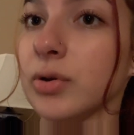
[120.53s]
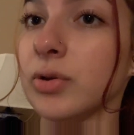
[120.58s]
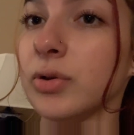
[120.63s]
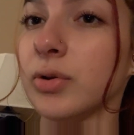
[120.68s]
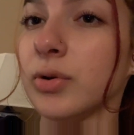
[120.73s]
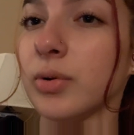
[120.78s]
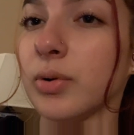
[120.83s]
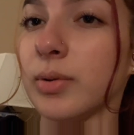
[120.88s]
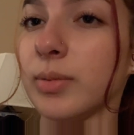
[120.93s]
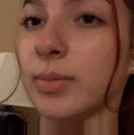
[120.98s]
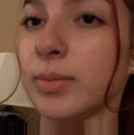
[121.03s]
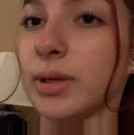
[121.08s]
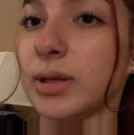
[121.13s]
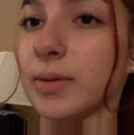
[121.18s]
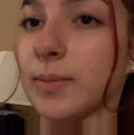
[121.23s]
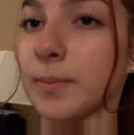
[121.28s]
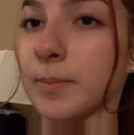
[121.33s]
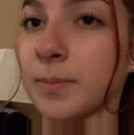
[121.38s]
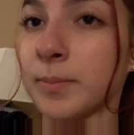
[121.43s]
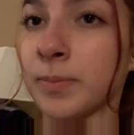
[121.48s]
You know what I
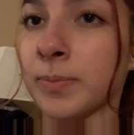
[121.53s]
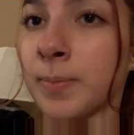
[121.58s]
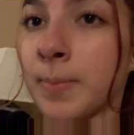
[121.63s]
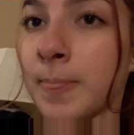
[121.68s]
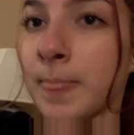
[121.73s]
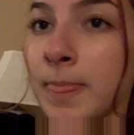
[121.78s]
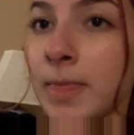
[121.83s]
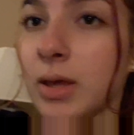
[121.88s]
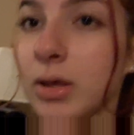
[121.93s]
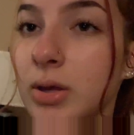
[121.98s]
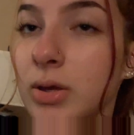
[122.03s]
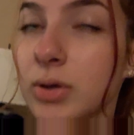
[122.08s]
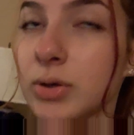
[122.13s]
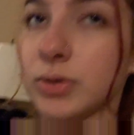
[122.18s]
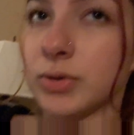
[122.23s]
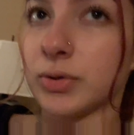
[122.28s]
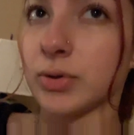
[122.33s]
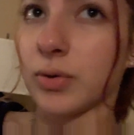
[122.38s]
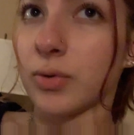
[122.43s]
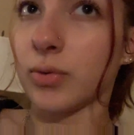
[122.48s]
mean?
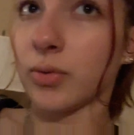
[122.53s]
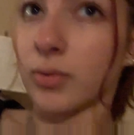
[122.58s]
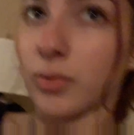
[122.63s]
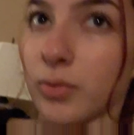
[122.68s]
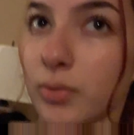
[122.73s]
So